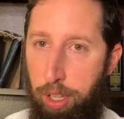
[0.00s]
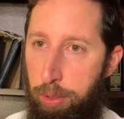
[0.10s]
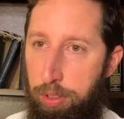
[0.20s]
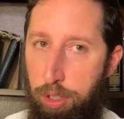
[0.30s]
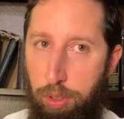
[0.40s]
In other
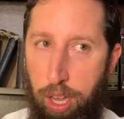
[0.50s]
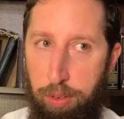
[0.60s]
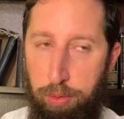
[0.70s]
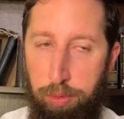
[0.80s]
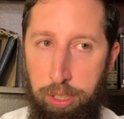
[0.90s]
words, you
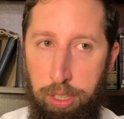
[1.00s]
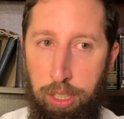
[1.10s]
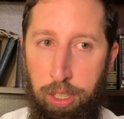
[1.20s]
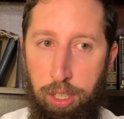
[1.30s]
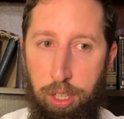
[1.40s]
can't
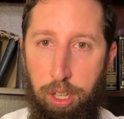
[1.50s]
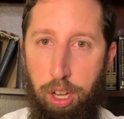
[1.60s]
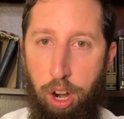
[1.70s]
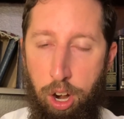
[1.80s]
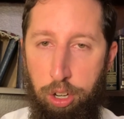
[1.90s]
really
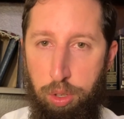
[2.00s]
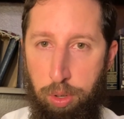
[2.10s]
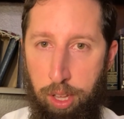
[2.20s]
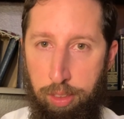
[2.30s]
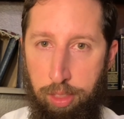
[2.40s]
argue
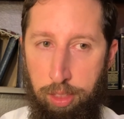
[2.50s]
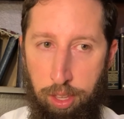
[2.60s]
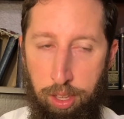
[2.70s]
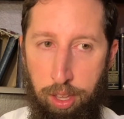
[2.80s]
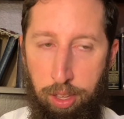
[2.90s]
against
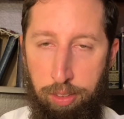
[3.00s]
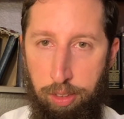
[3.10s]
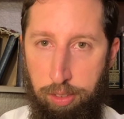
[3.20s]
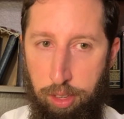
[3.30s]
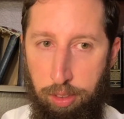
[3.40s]
the
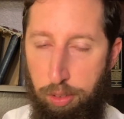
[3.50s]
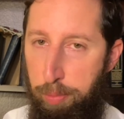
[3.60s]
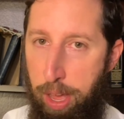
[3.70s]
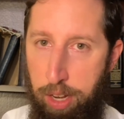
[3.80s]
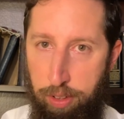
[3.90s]
existence or
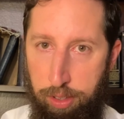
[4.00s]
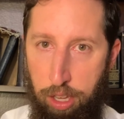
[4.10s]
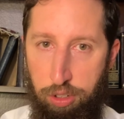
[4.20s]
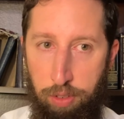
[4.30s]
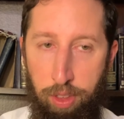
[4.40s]

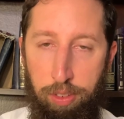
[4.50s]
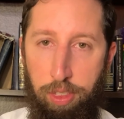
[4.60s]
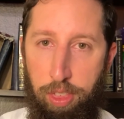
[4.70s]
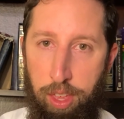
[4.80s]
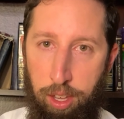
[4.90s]
manifestation of this
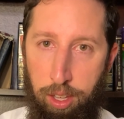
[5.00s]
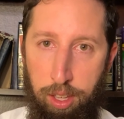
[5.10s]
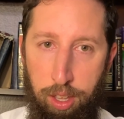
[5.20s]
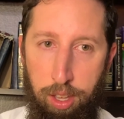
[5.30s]
thing